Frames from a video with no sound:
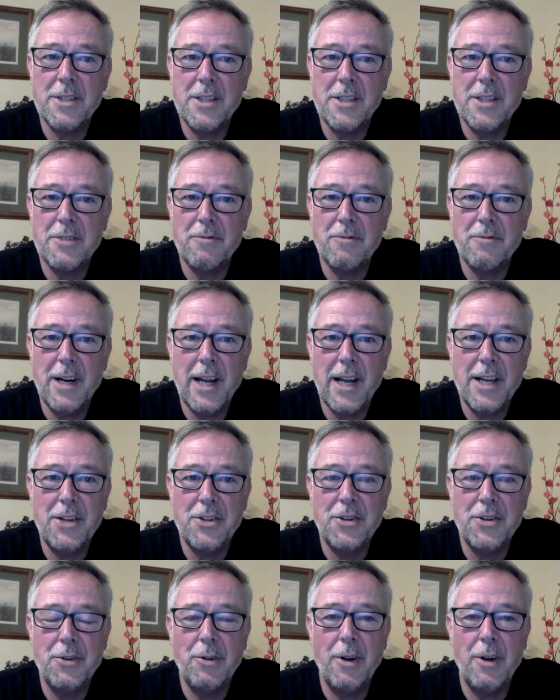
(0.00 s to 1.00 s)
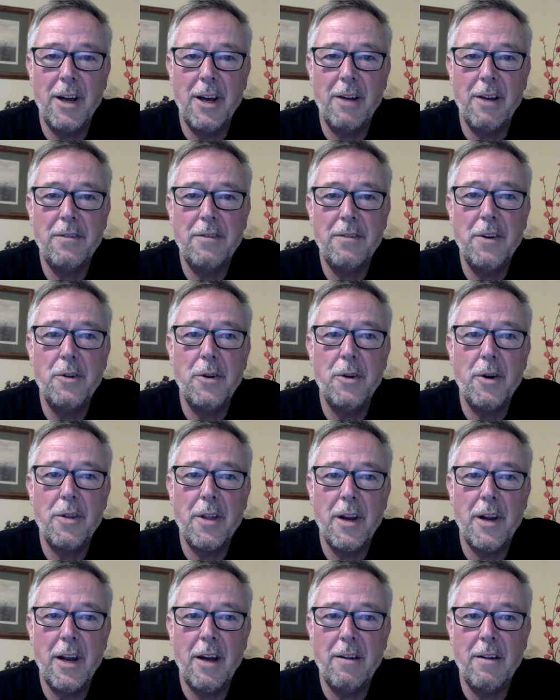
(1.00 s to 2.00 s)
this relational love, you know,
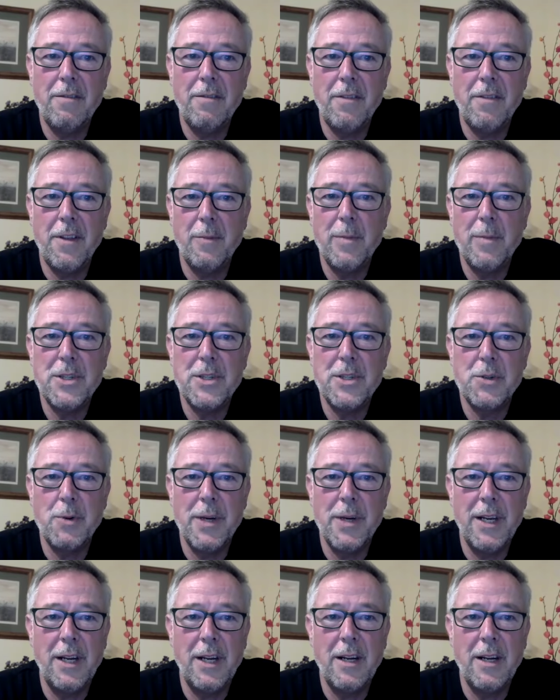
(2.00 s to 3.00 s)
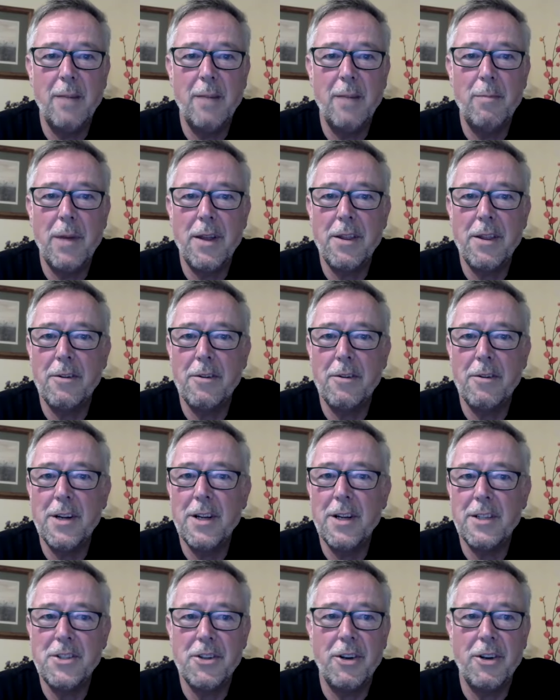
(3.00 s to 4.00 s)
the love that between a mother and
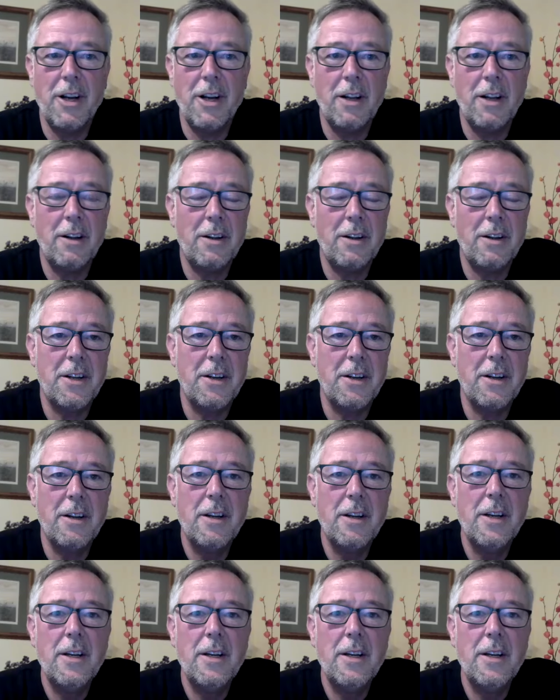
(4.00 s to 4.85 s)
a child. And